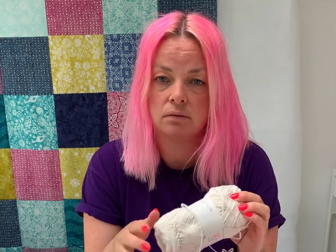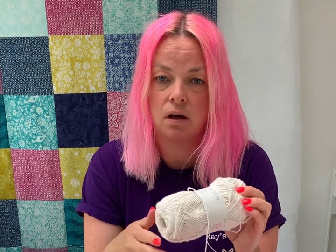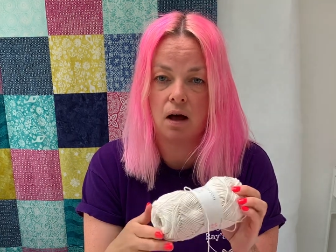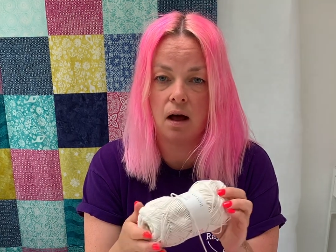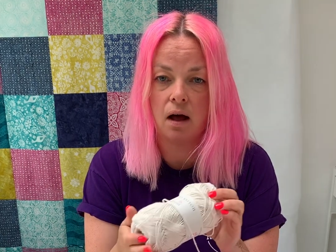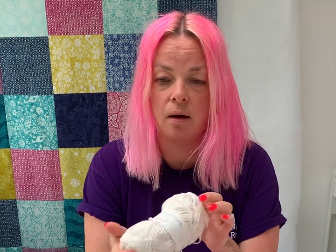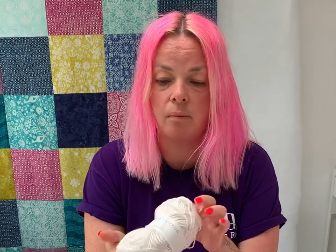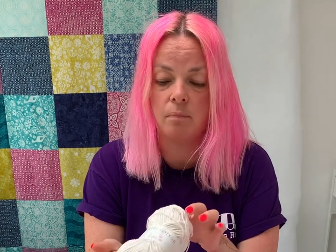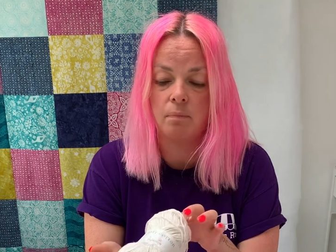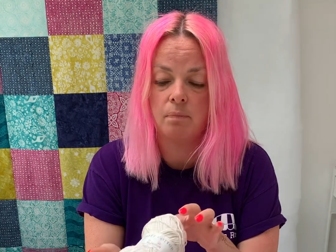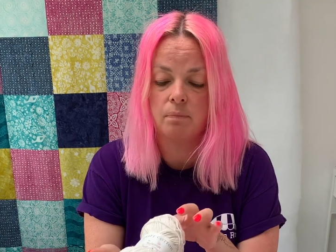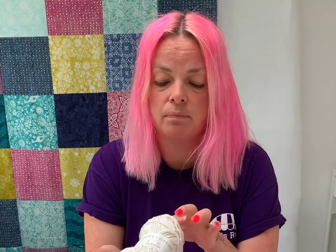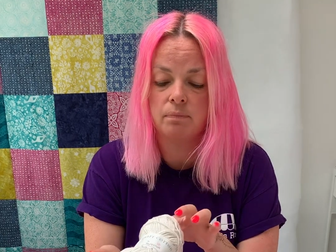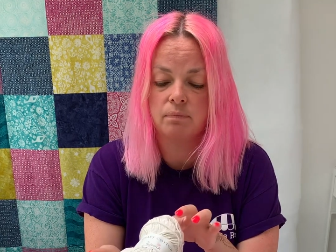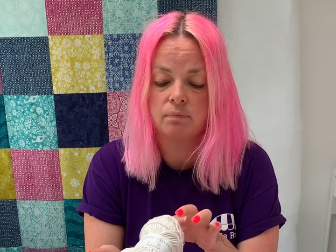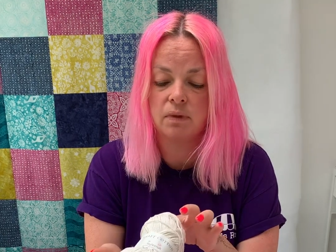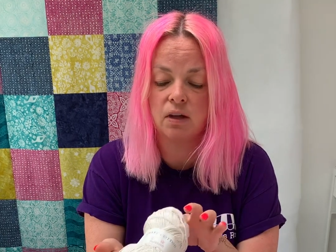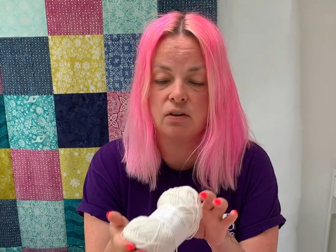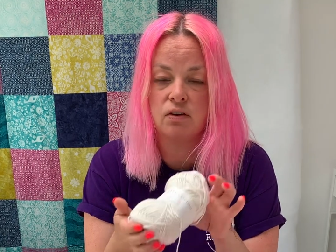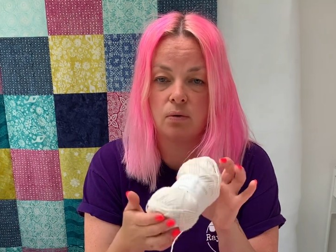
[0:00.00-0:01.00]

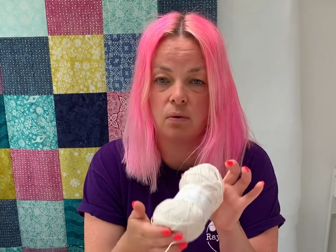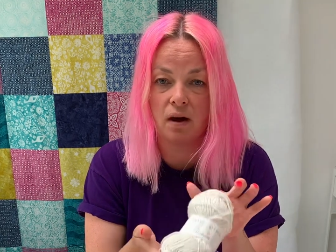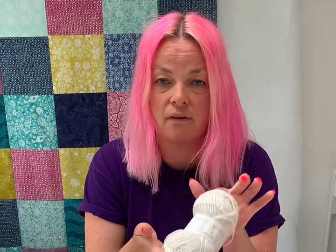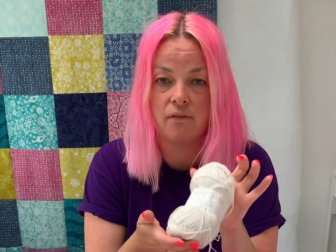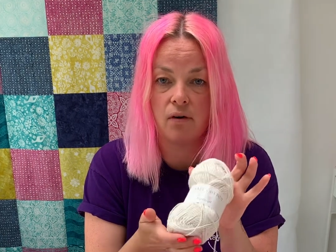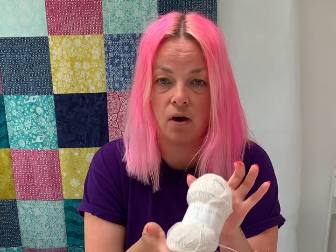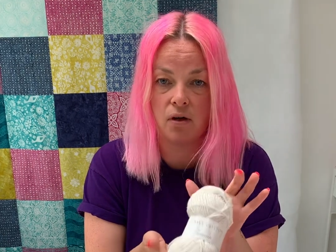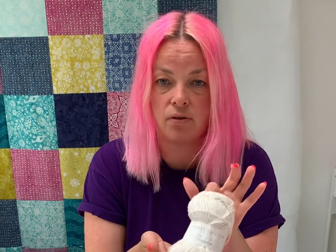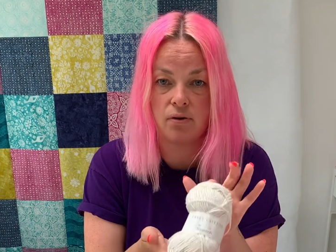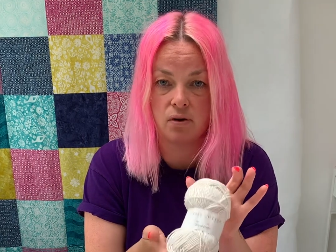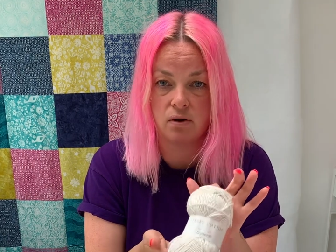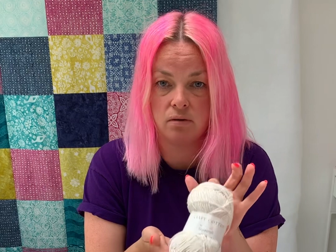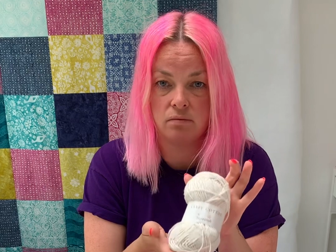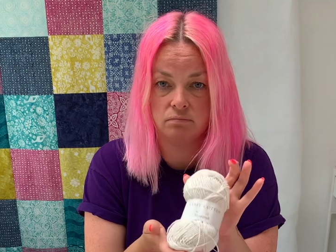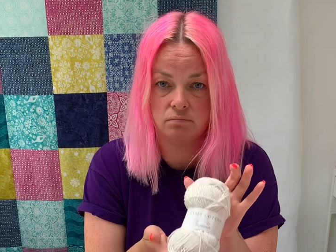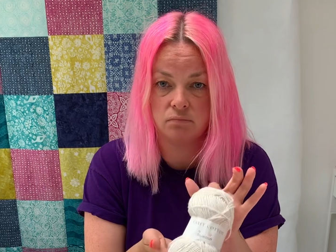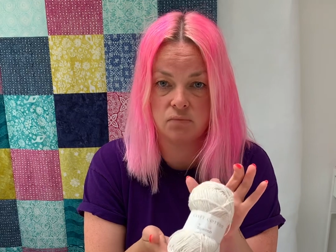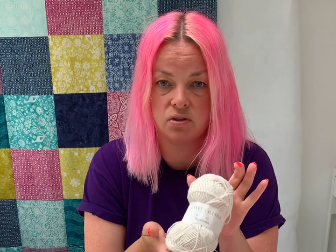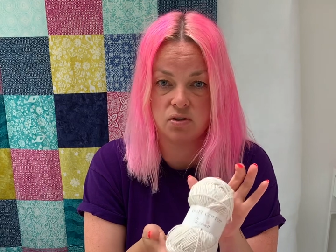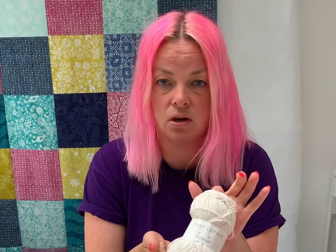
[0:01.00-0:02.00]

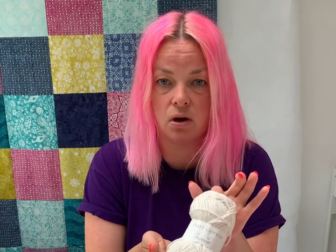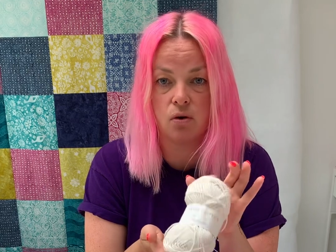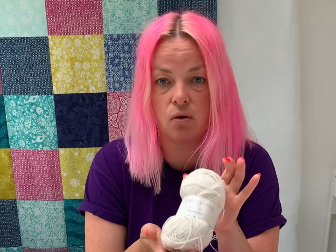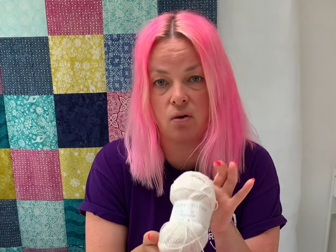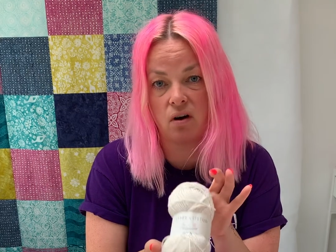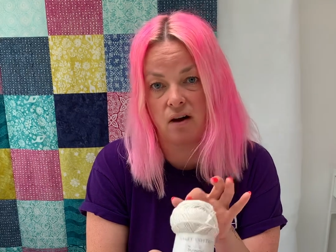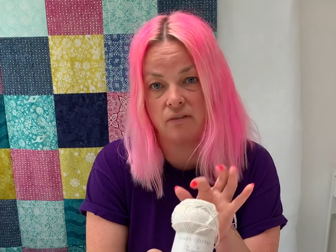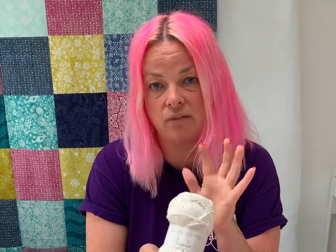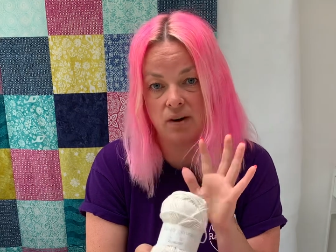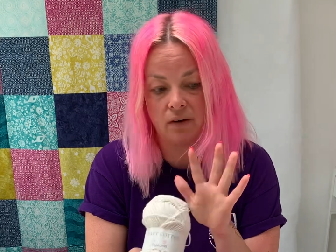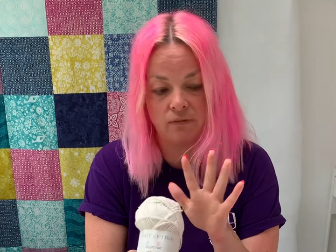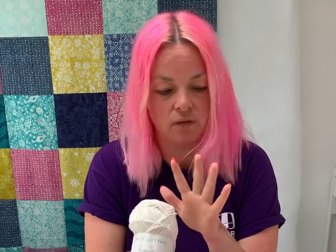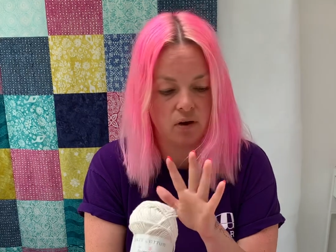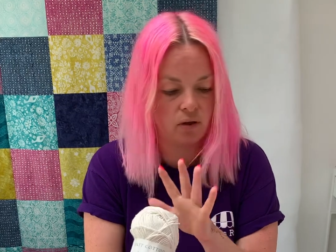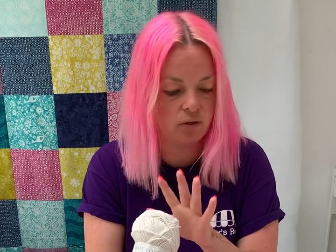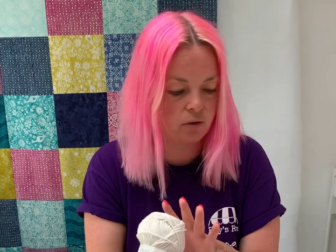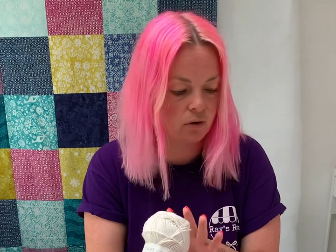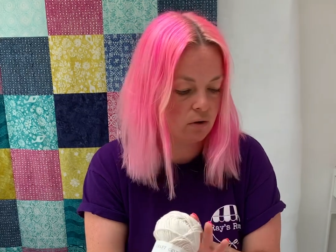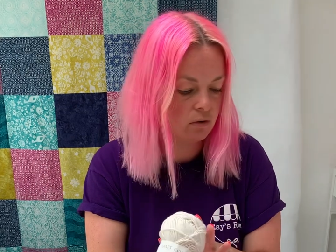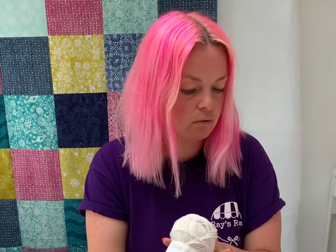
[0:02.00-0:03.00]
Stylecraft have
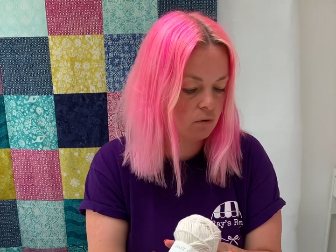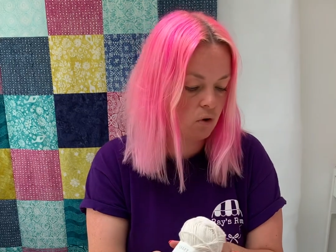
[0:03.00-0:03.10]
other